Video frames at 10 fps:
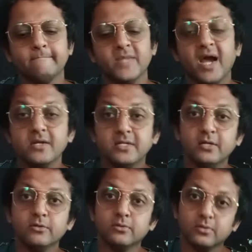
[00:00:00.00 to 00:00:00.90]
until
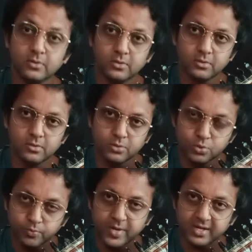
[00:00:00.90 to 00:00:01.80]
you
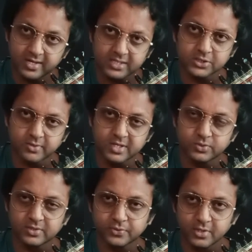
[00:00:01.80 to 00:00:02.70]
do make a customized
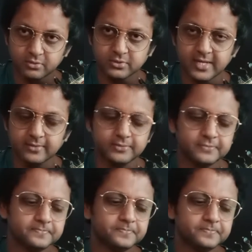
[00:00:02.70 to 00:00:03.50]
one for yourself.